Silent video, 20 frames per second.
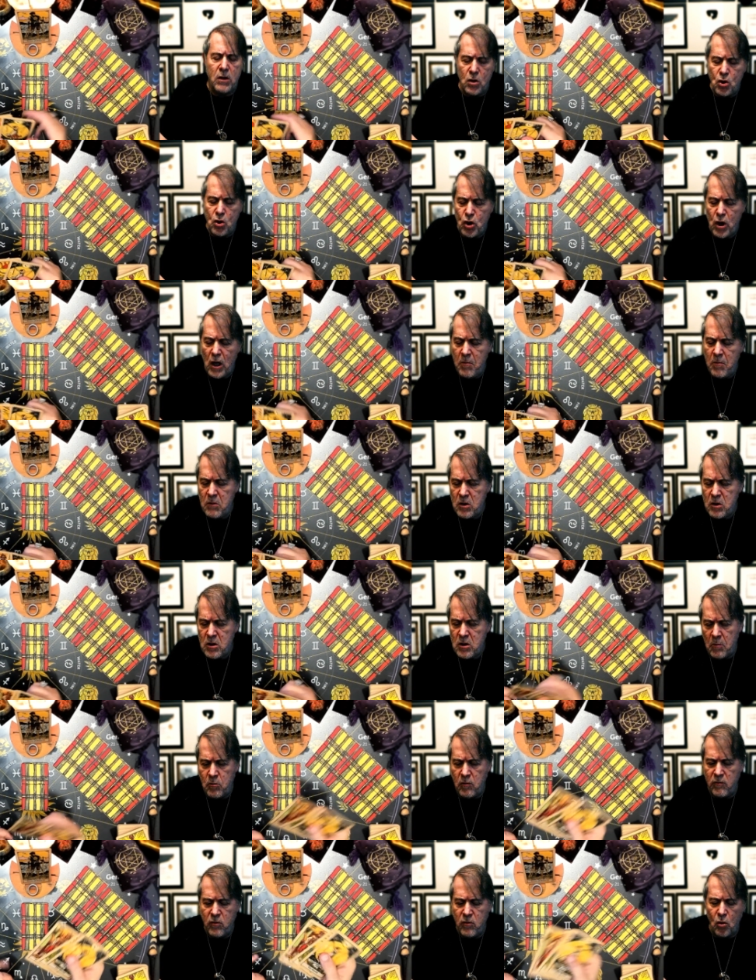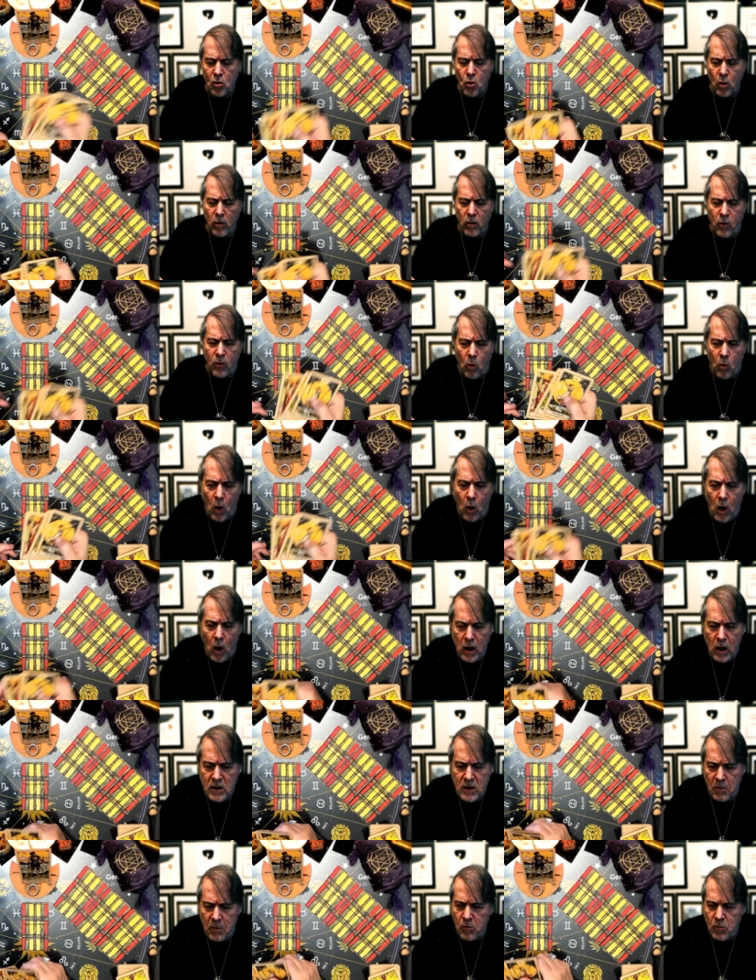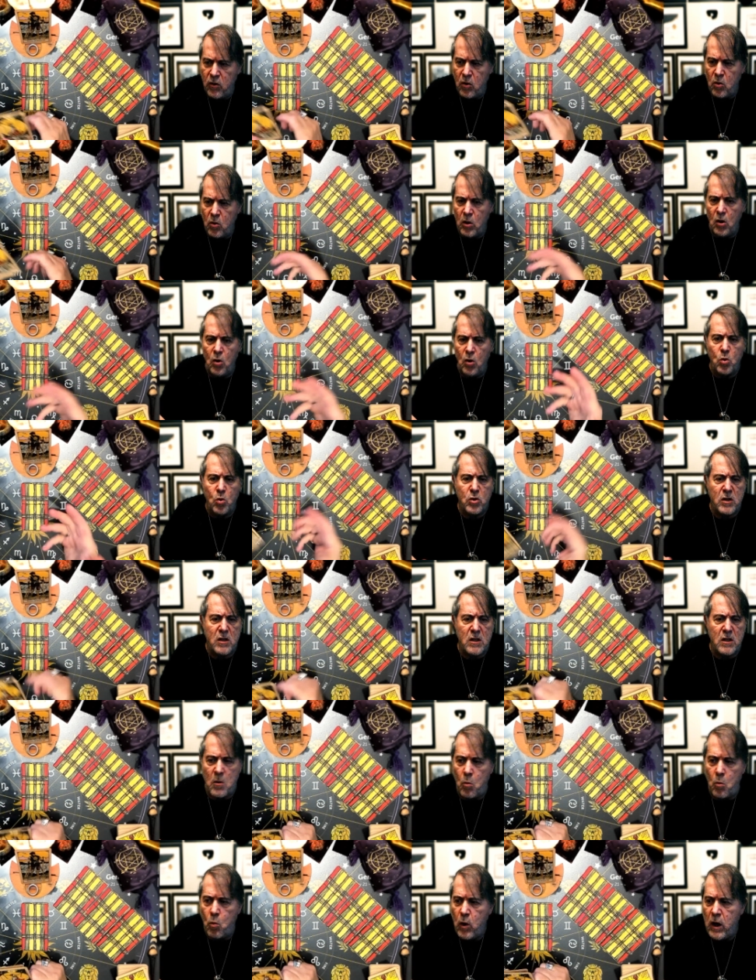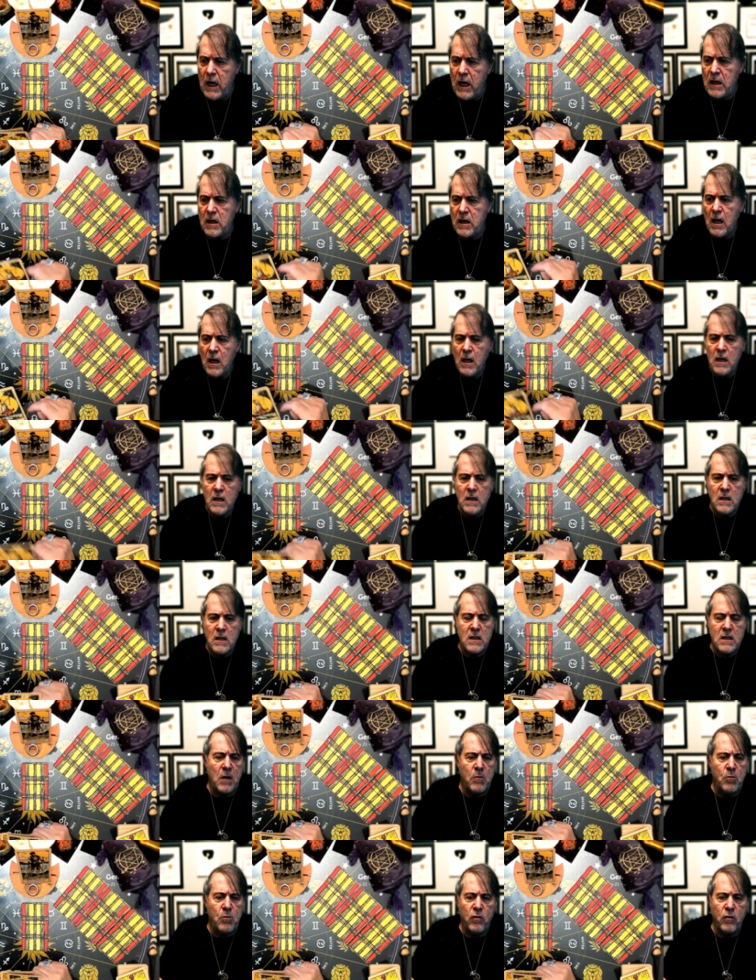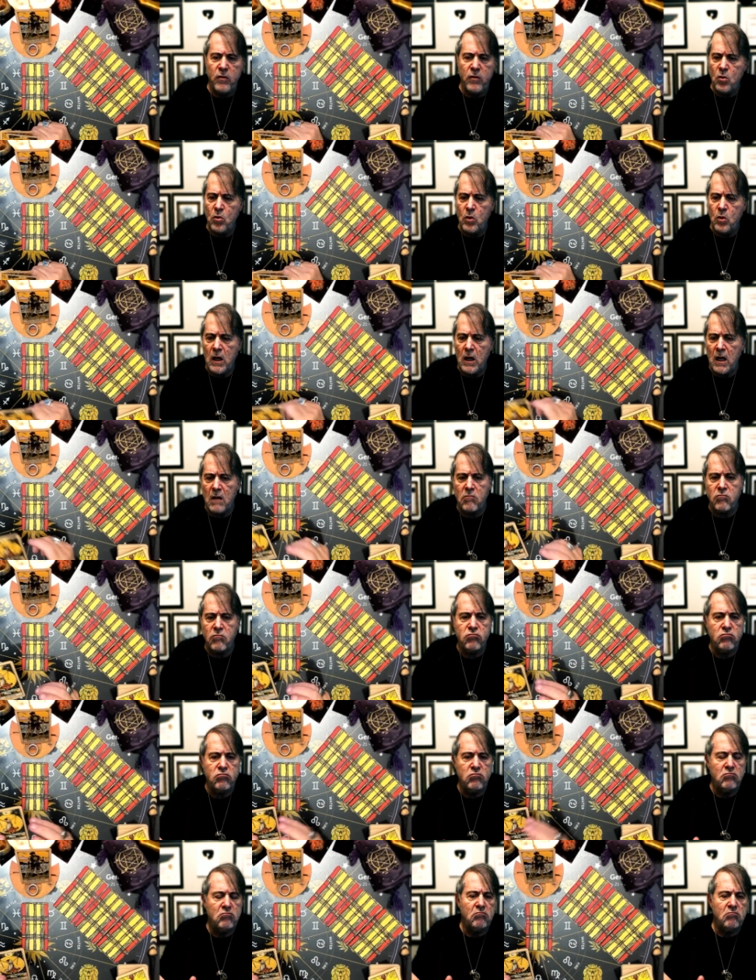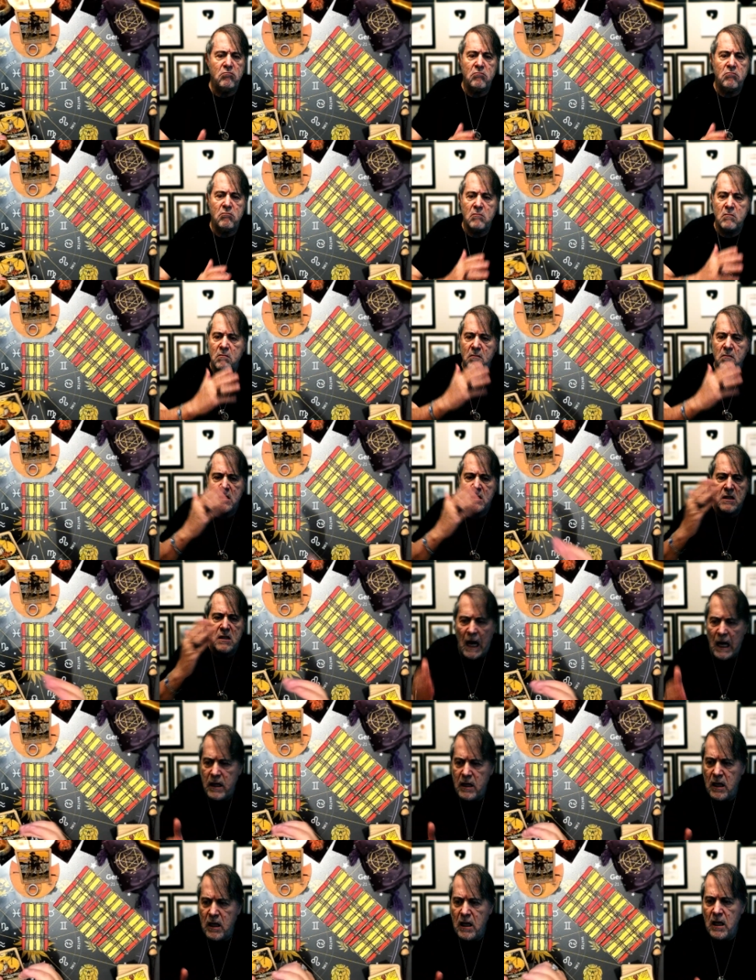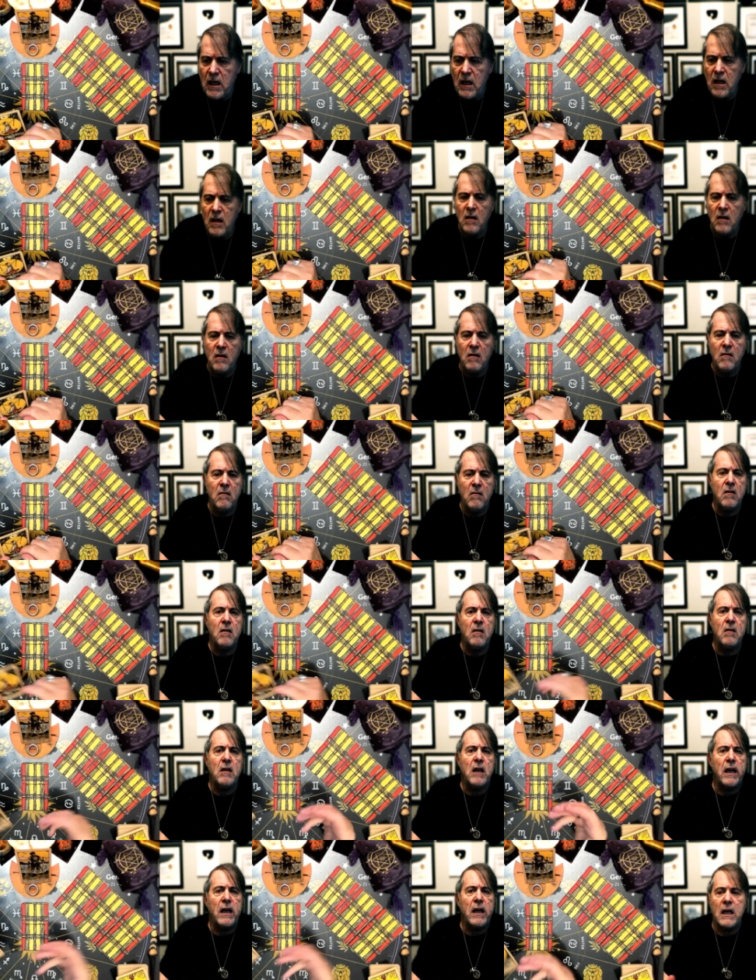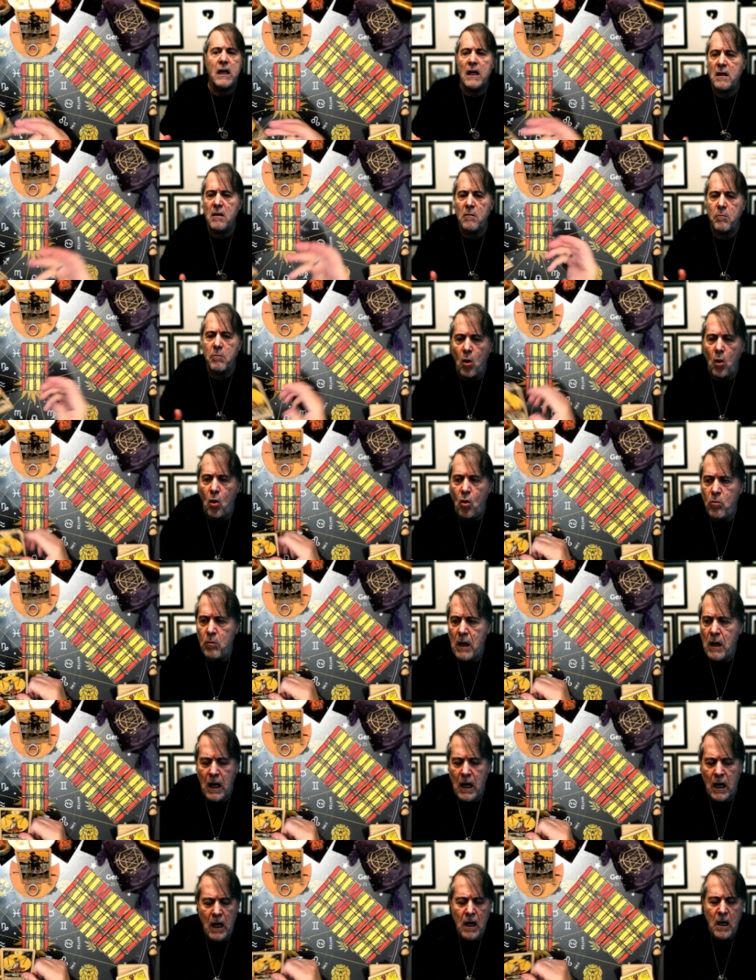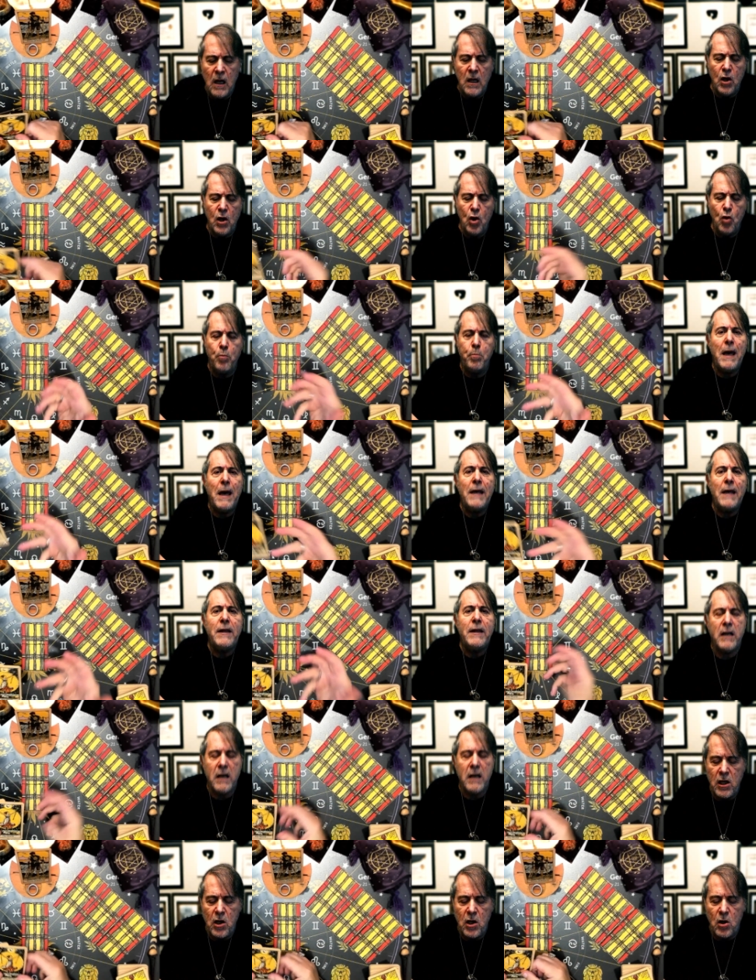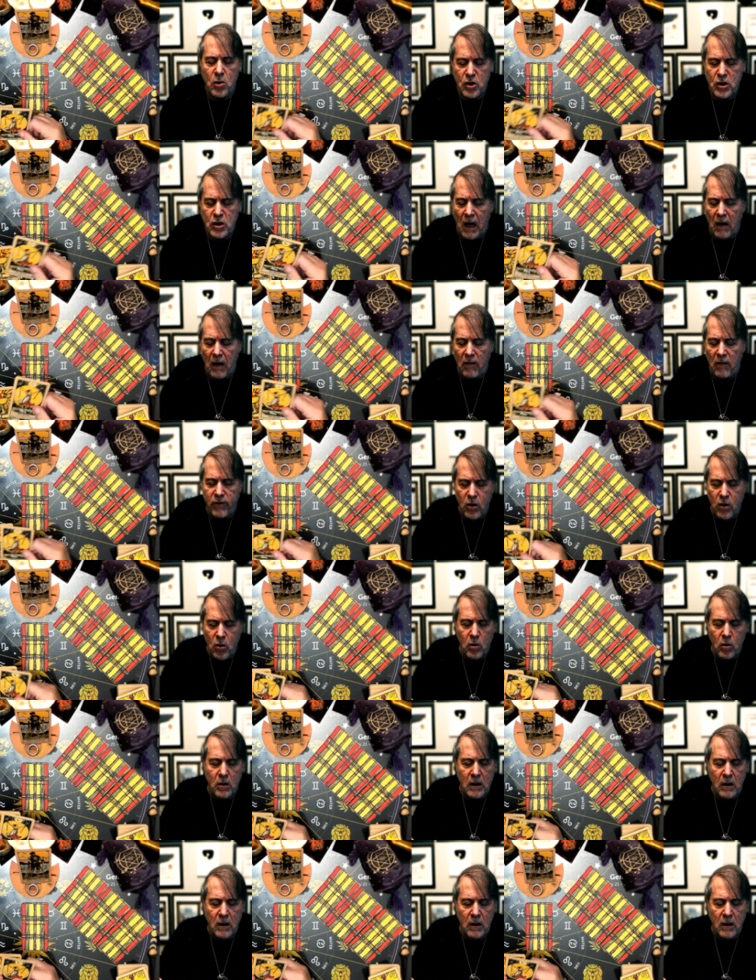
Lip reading: gym. Some of you are going for walks. Some of you are losing some weight. Some of you are studying, getting a diploma. You're bettering yourself. You're